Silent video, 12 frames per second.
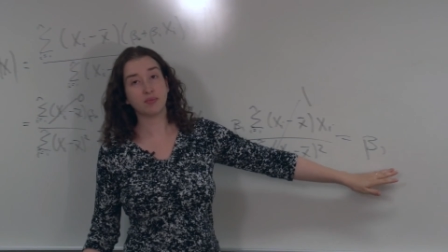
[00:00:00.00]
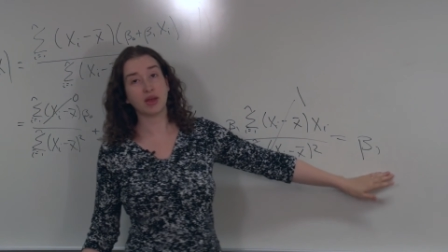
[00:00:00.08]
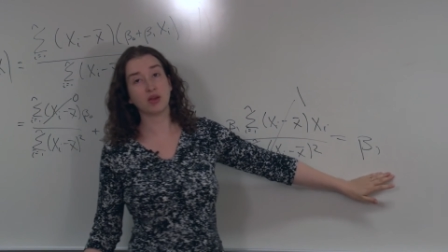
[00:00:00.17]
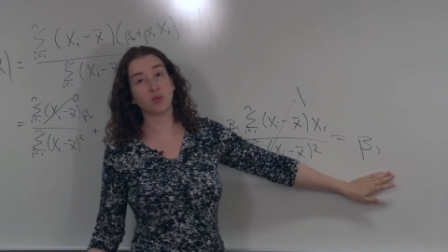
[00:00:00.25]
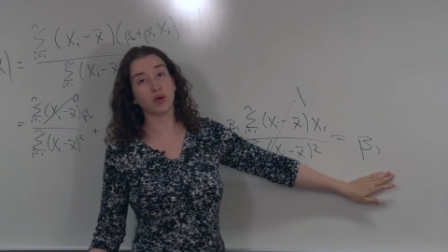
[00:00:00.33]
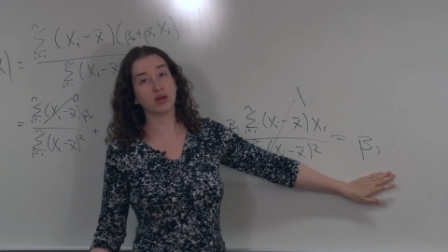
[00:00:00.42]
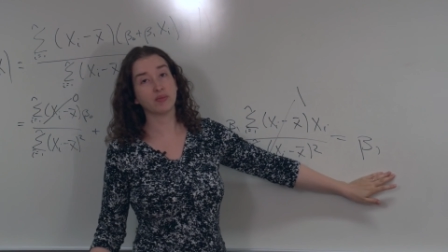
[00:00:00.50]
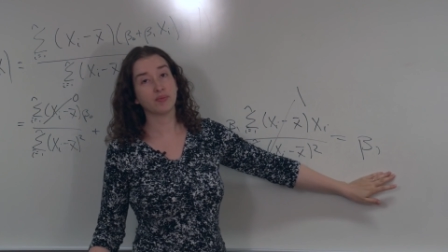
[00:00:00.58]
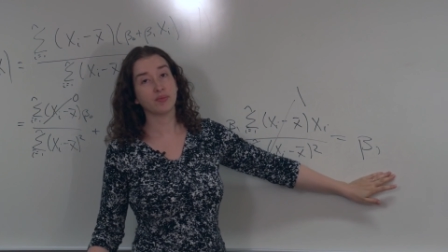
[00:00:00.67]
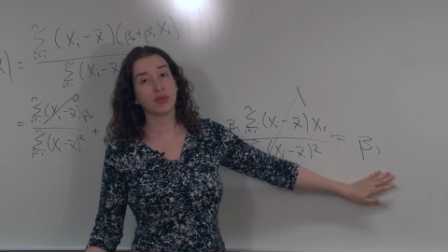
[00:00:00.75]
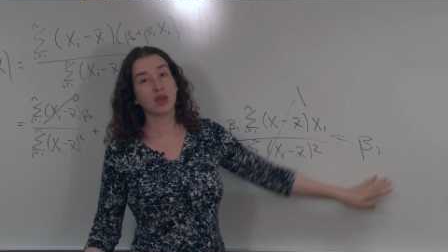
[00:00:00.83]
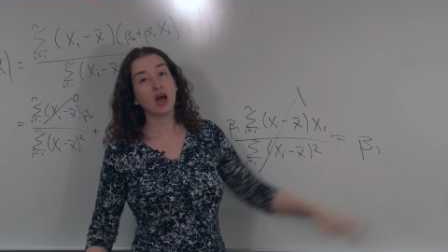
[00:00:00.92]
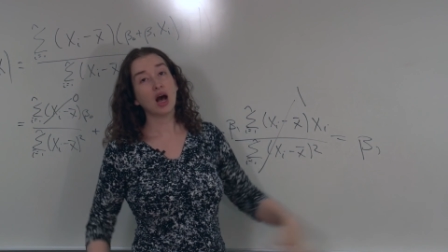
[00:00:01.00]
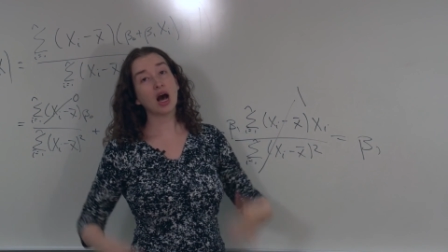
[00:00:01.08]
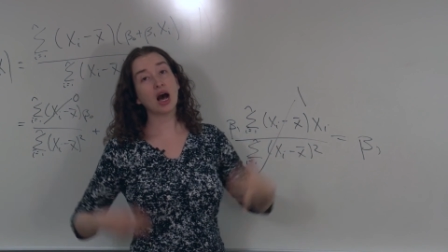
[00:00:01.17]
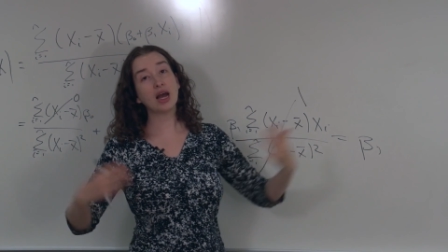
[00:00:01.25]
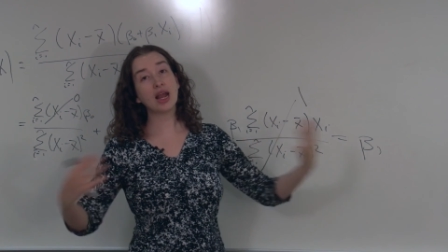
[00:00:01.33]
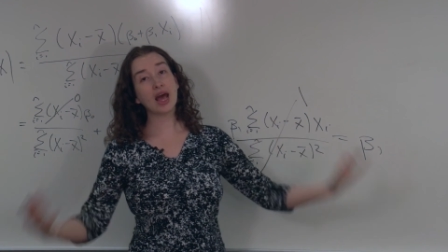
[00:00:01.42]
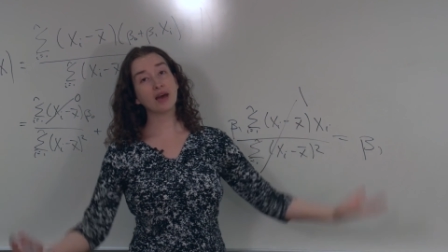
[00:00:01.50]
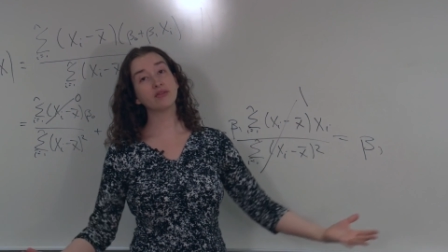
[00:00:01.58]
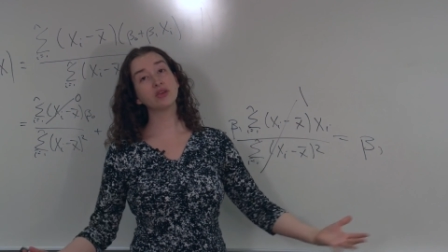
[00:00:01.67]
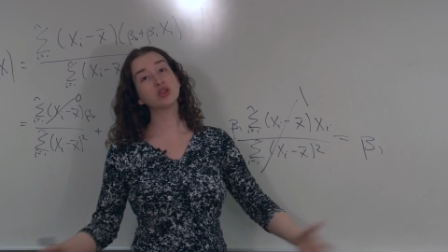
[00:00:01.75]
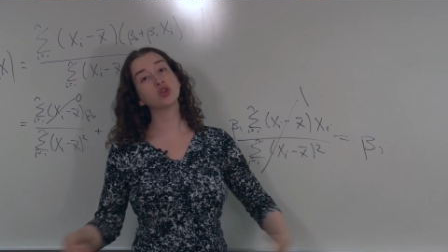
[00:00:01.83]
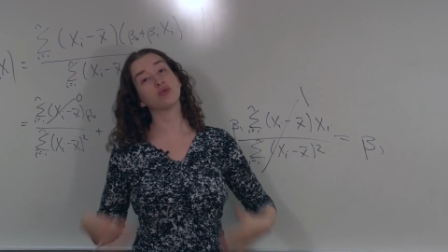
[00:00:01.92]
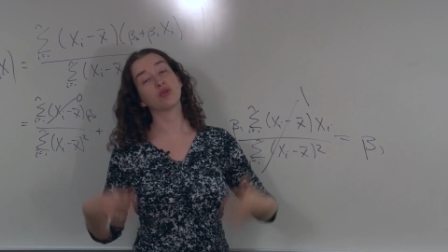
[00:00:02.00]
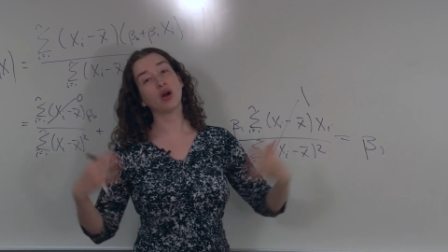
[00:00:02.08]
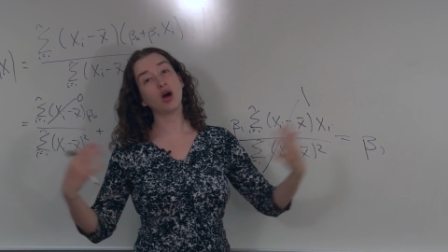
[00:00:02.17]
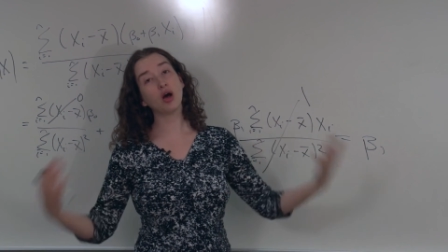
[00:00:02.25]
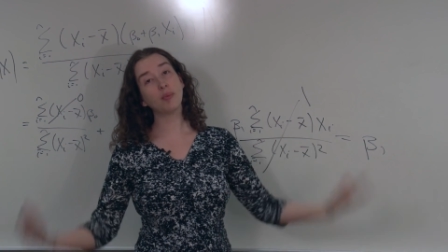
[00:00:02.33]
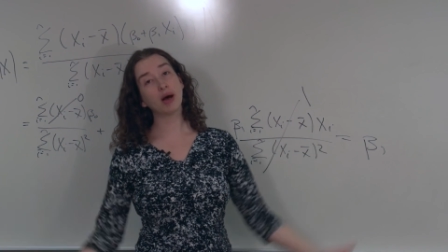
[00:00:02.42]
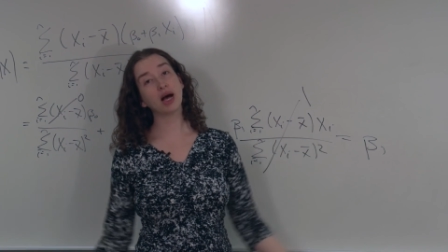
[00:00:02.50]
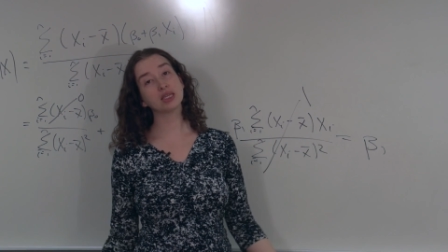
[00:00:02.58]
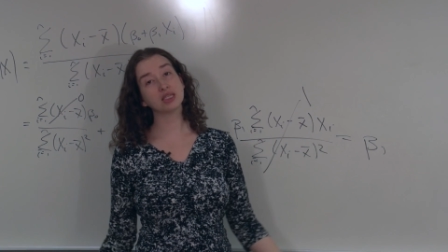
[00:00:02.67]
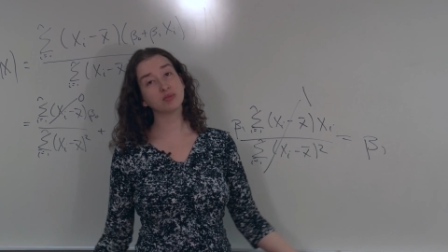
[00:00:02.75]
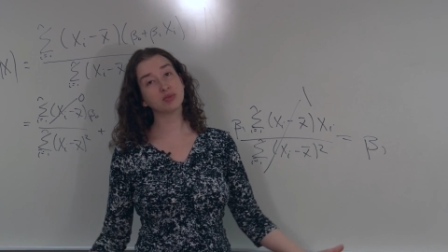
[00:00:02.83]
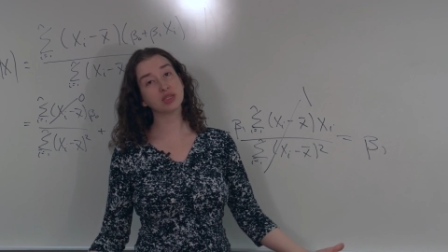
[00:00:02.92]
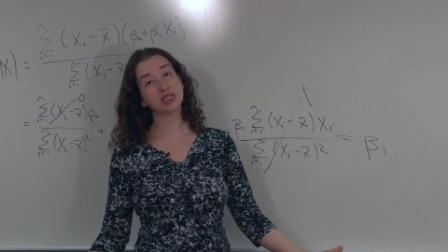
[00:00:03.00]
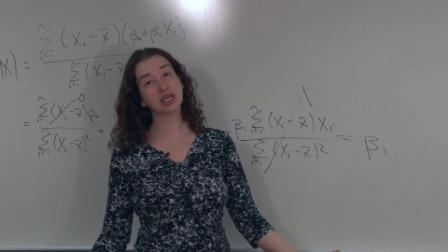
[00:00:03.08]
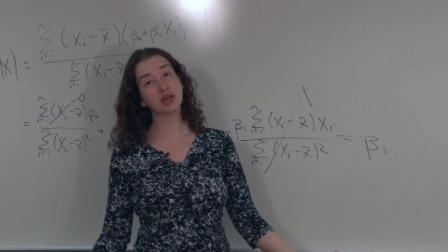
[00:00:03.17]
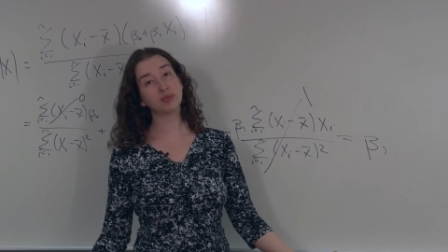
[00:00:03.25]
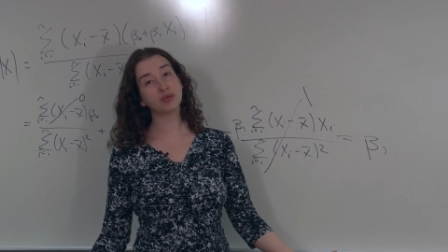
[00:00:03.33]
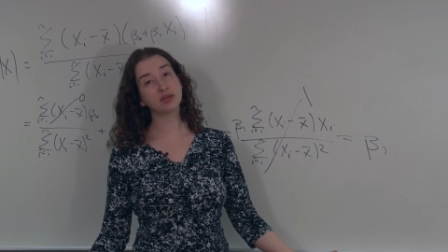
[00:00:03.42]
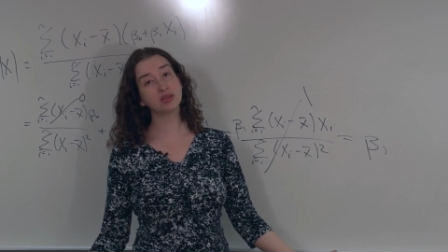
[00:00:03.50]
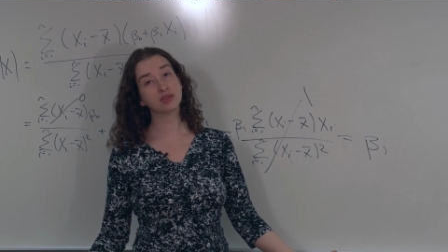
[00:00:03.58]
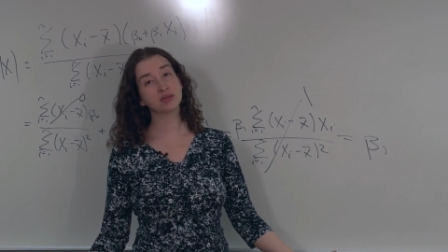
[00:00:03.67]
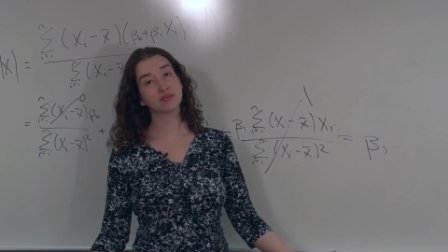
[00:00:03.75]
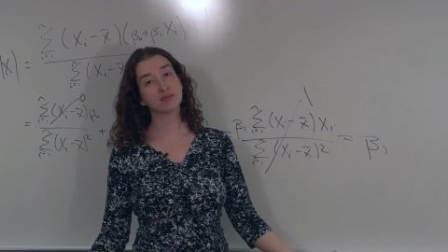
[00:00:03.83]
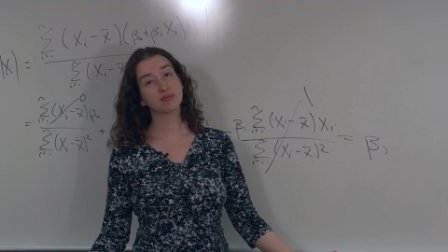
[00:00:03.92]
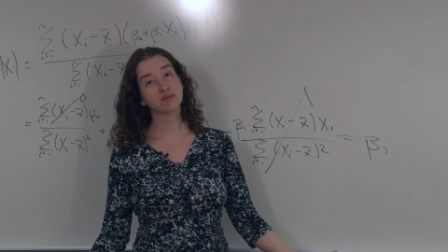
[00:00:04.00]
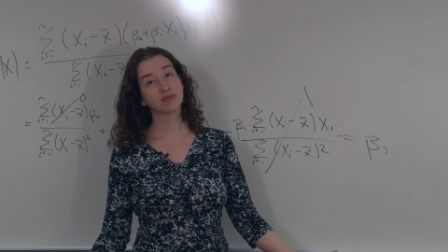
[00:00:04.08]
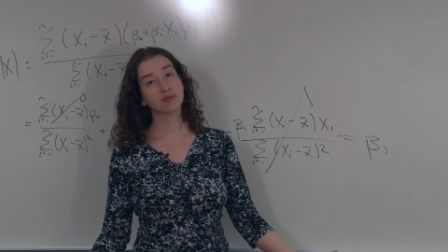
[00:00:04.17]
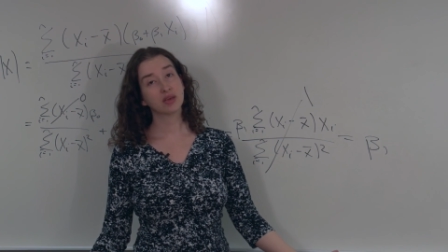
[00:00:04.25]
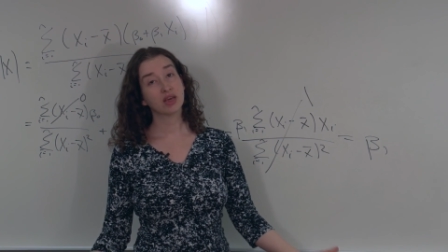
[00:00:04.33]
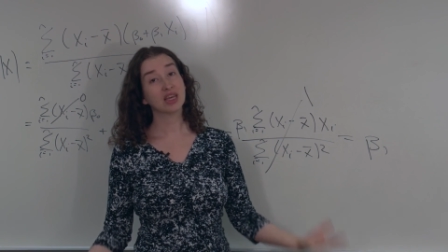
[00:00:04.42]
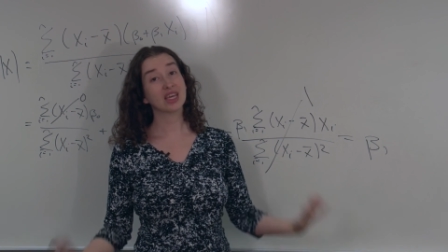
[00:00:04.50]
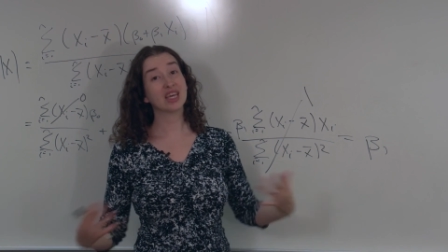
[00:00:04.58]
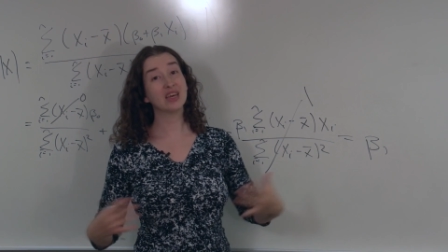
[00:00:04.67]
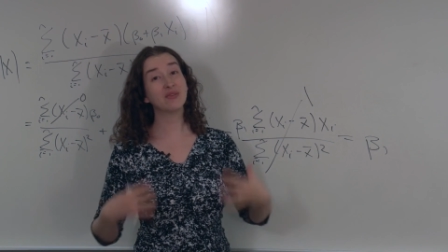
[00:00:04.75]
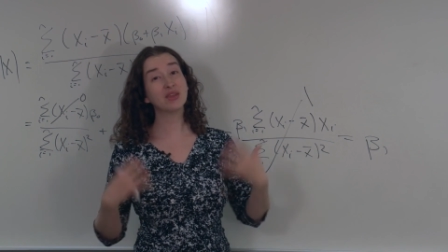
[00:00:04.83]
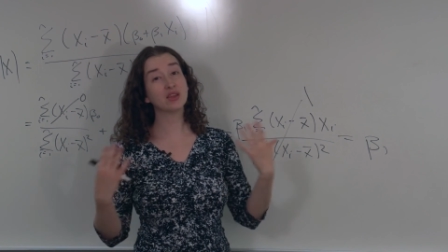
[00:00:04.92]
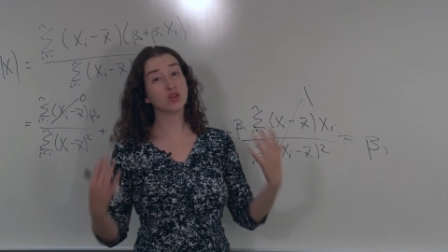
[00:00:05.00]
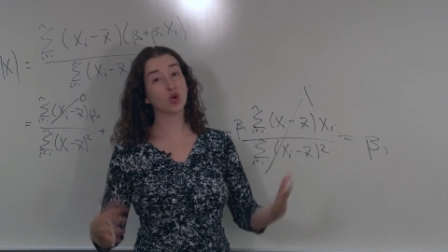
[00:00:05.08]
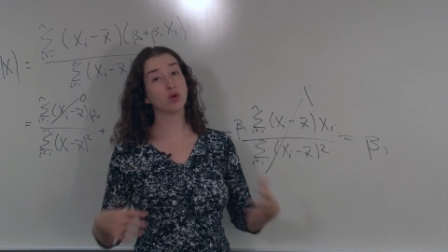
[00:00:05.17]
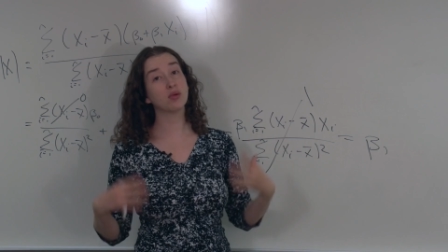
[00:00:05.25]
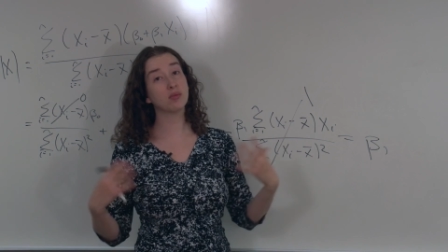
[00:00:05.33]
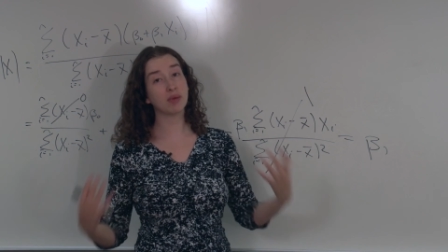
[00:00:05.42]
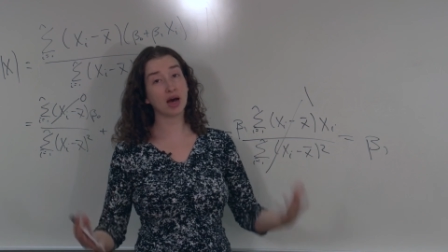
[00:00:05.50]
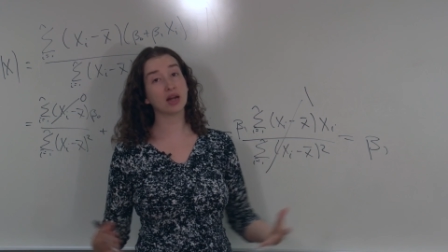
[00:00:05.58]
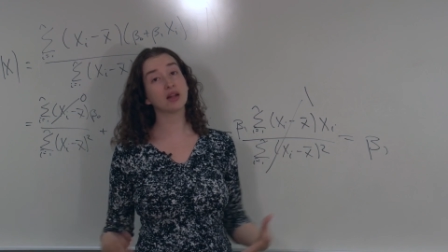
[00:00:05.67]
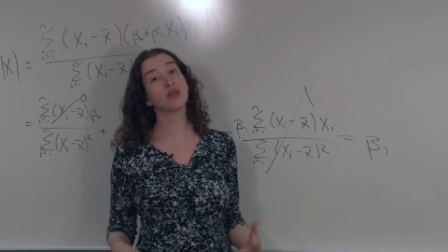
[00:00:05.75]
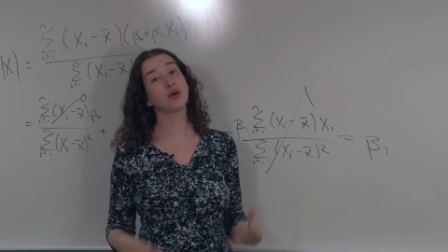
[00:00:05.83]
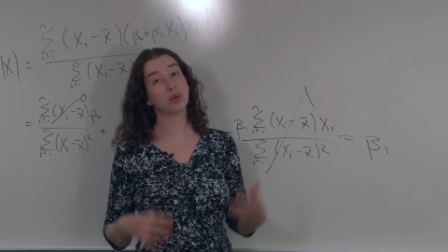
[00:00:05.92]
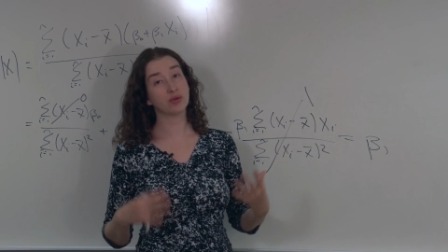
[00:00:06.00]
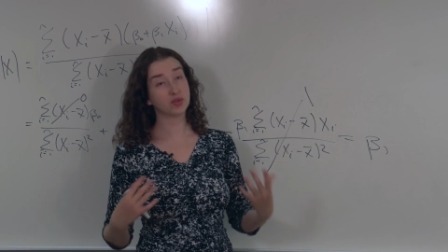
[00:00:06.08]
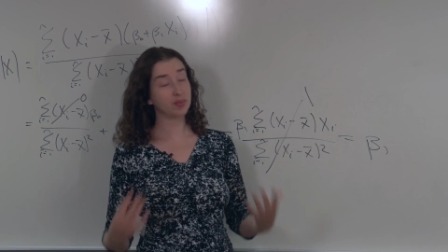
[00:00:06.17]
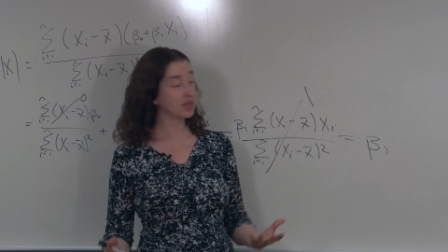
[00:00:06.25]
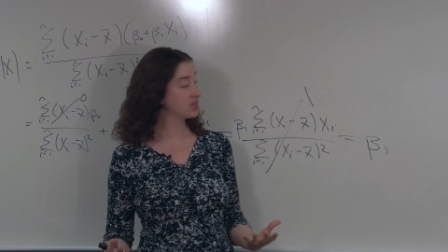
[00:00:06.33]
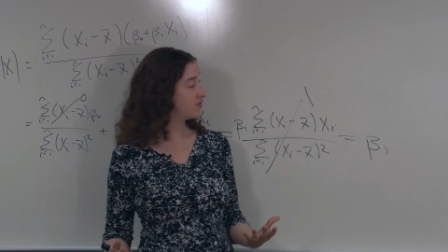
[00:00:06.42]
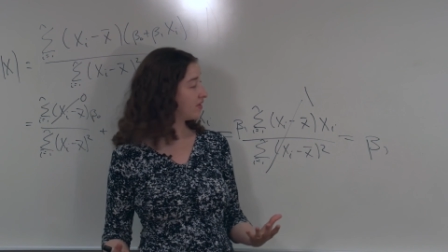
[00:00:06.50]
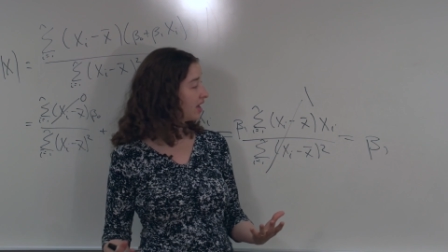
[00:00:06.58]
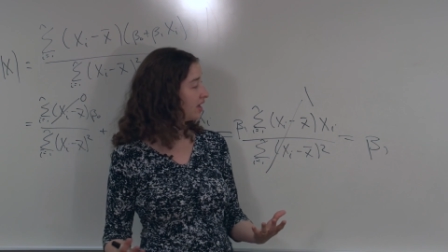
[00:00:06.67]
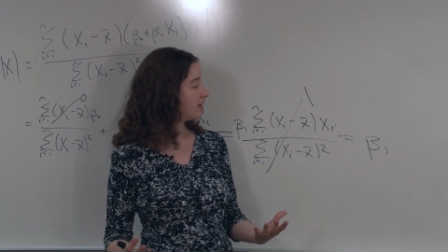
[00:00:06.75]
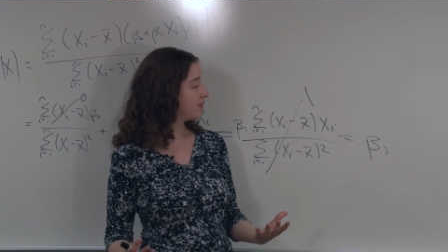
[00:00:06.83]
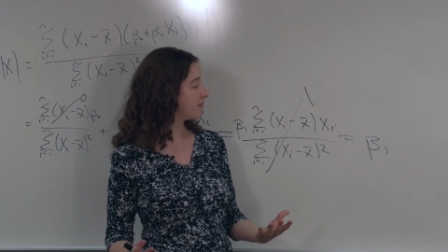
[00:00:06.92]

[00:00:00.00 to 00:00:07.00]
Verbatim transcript: beta 1. On average, over all possible samples, given the normal model that we've specified,